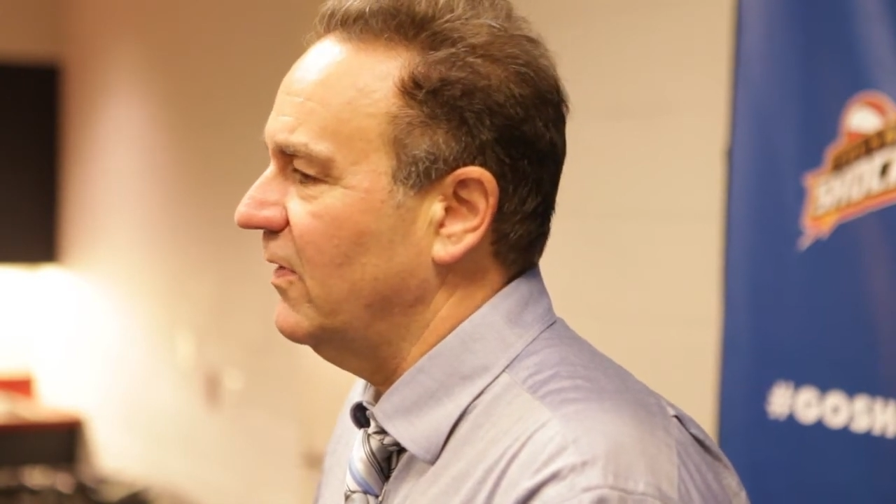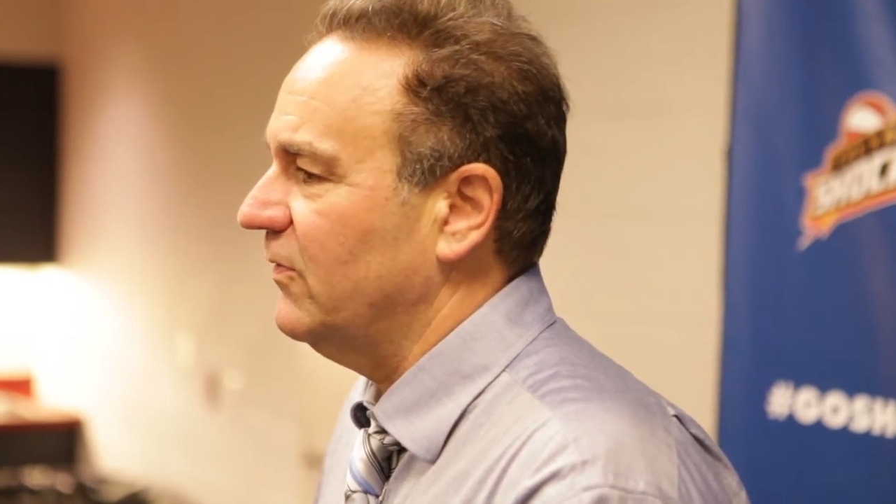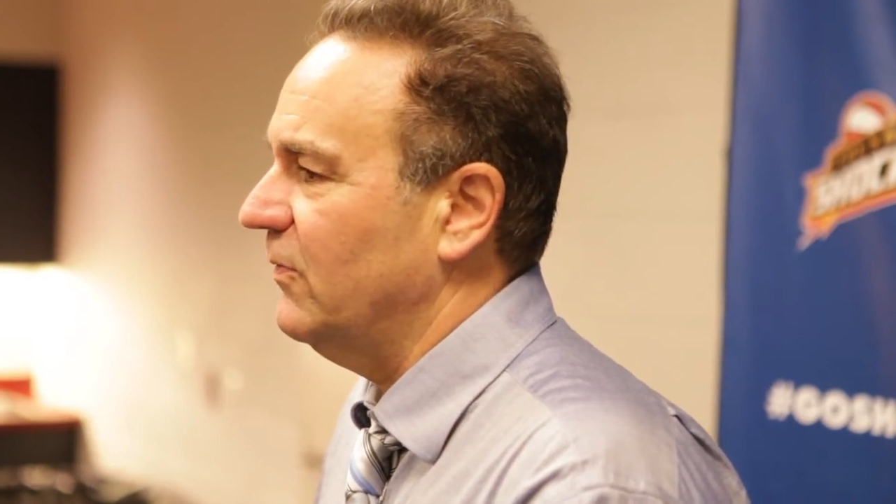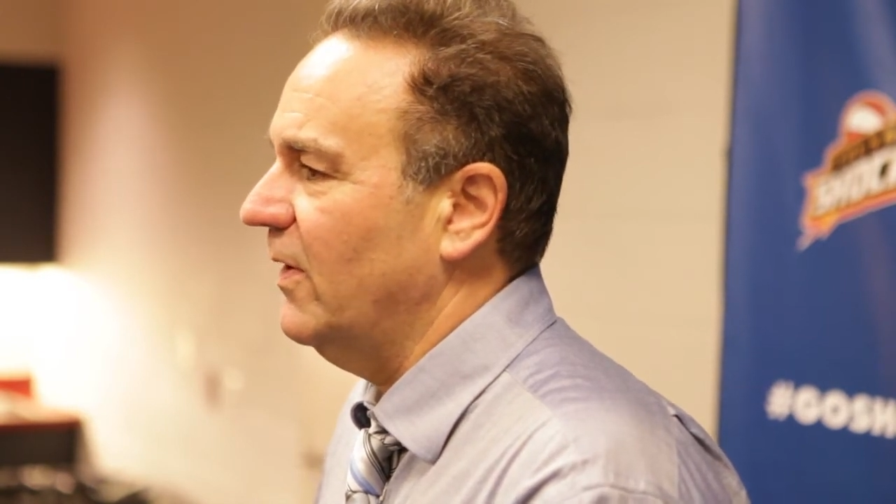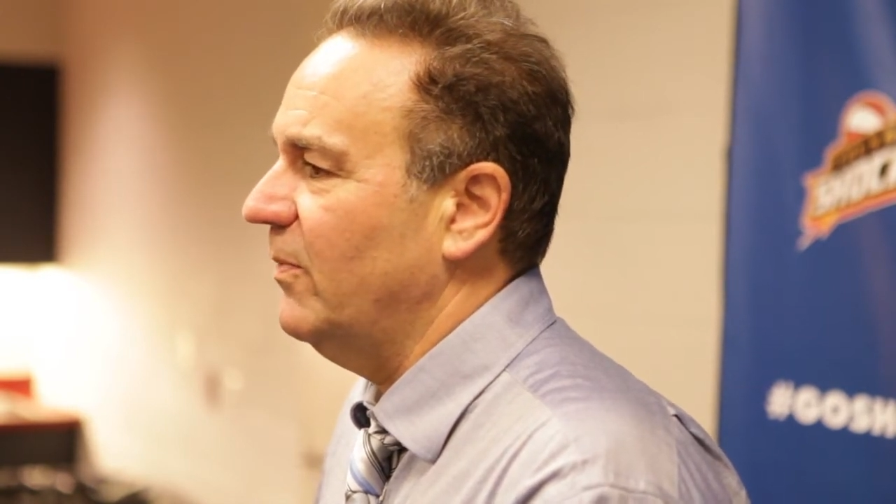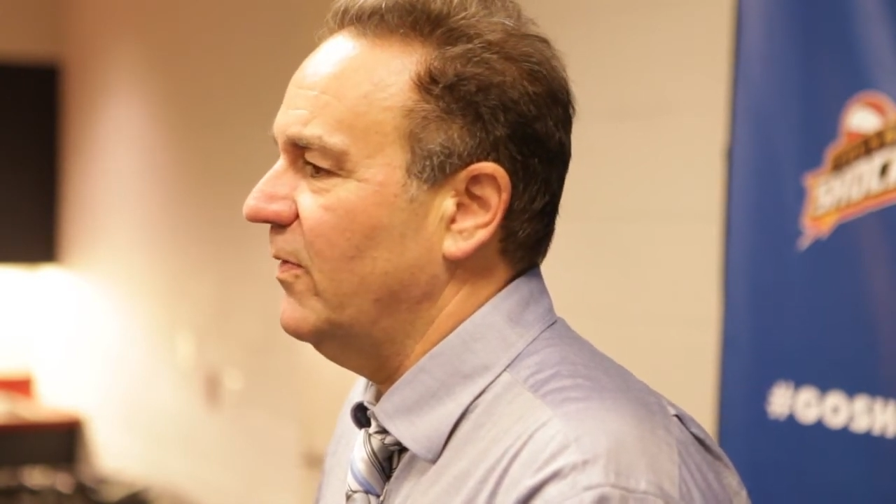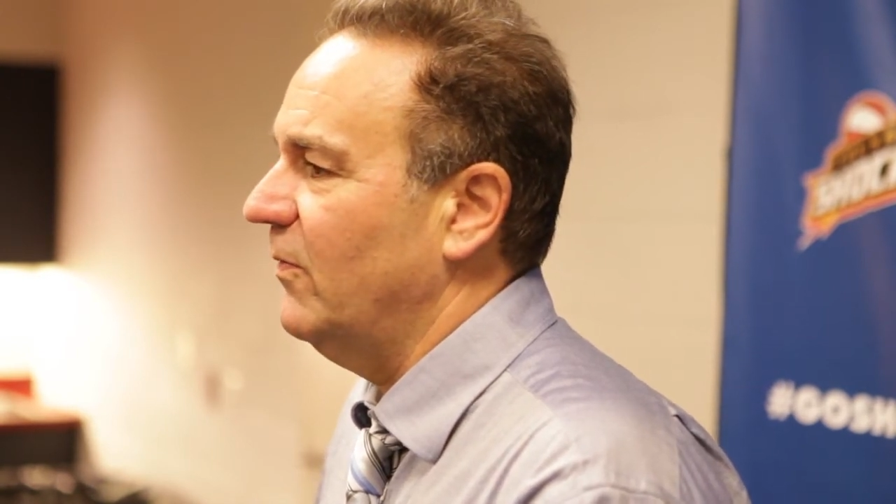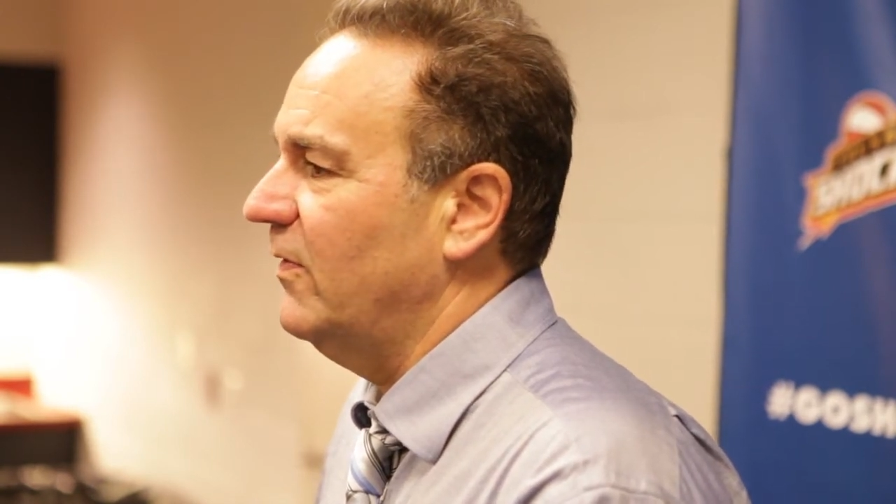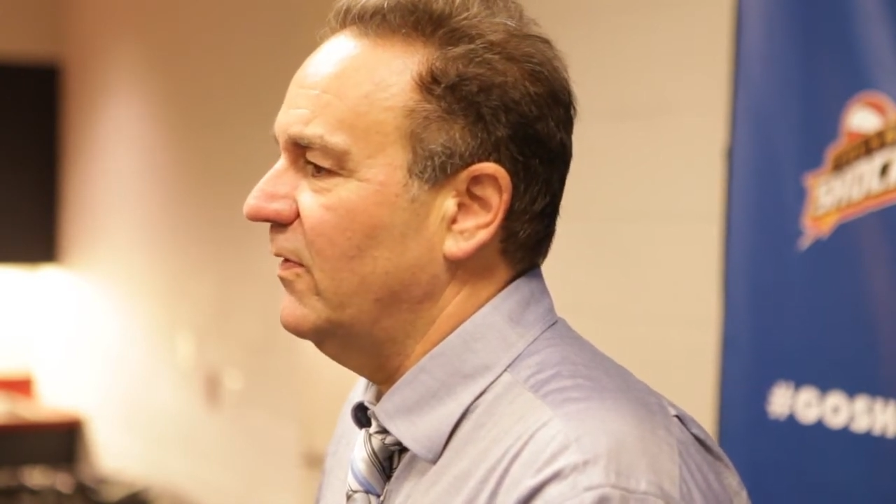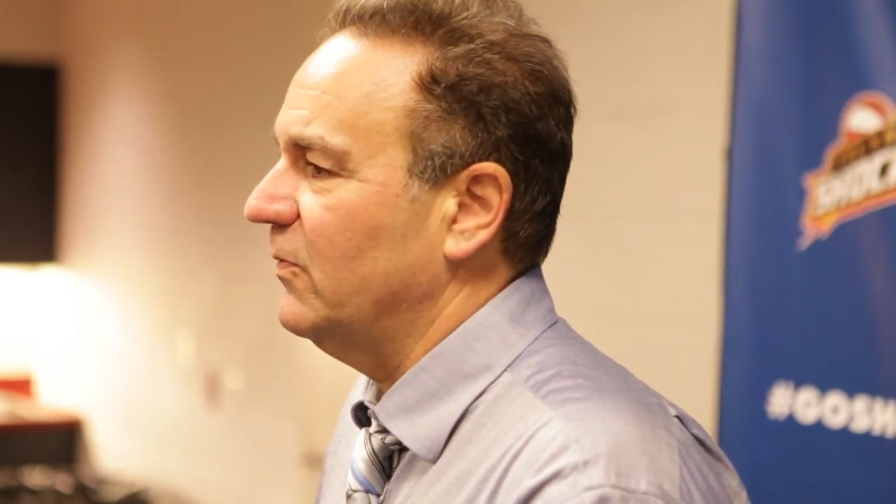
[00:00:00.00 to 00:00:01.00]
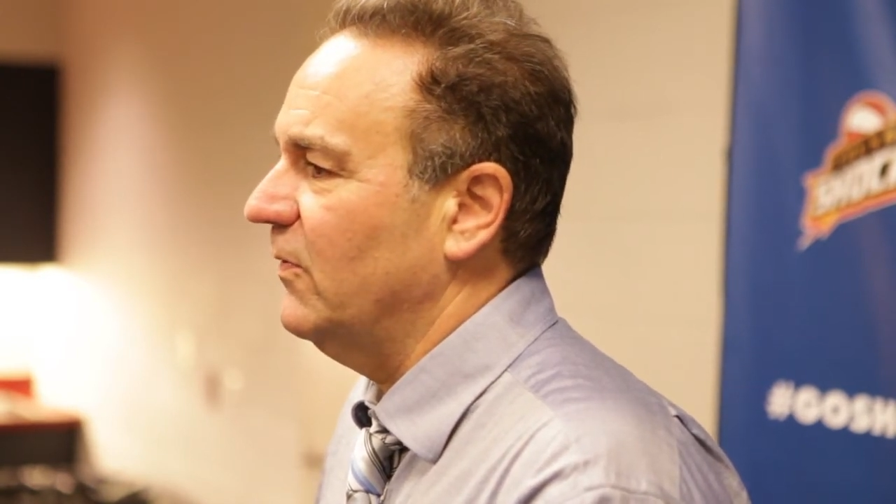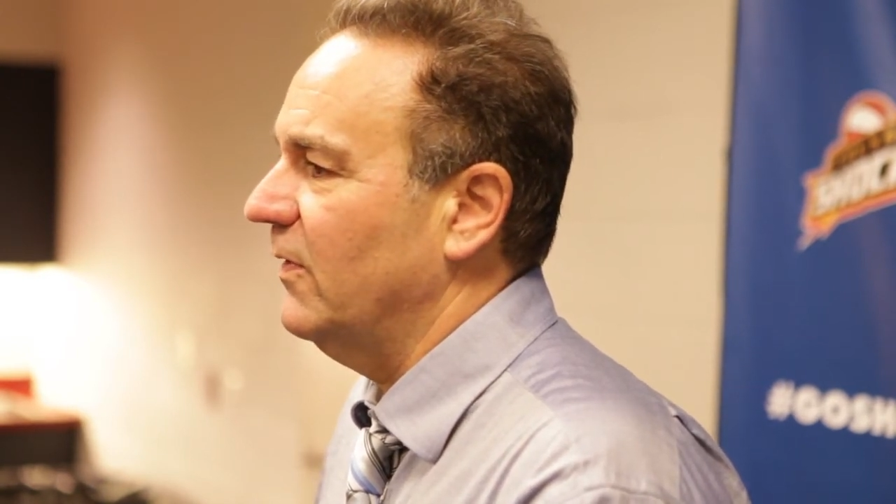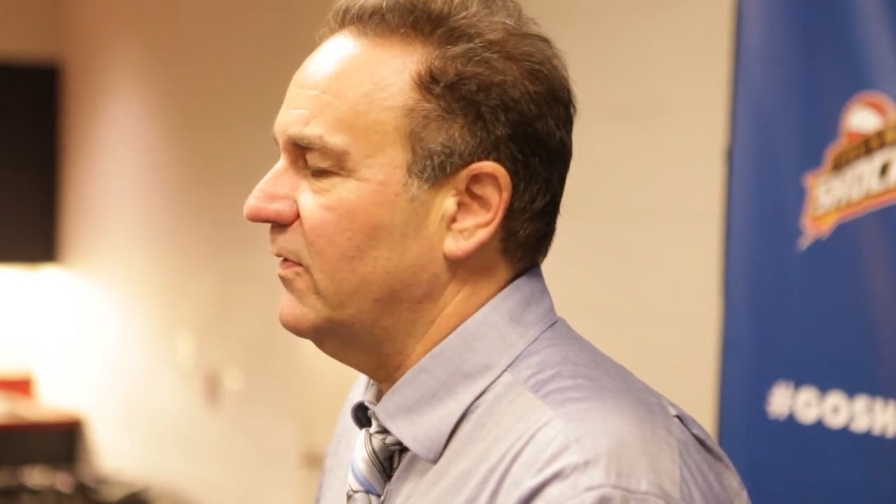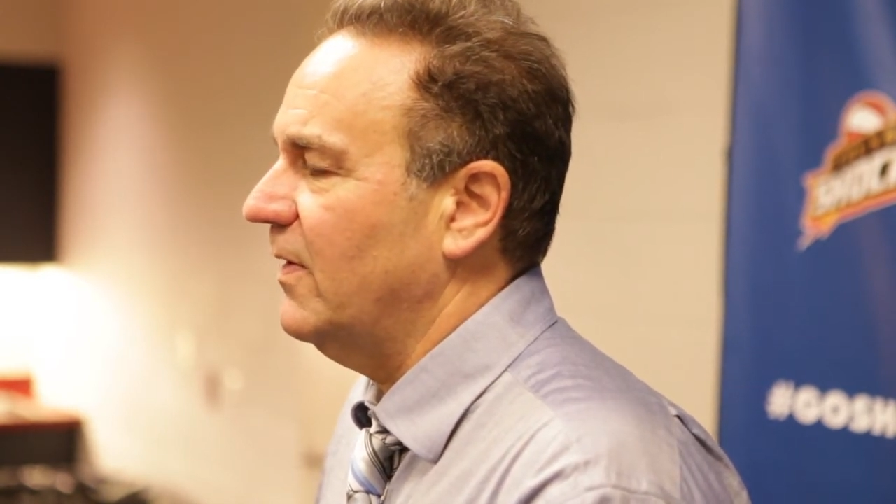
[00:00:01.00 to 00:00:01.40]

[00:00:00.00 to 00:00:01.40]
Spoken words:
disrupt, and we just were a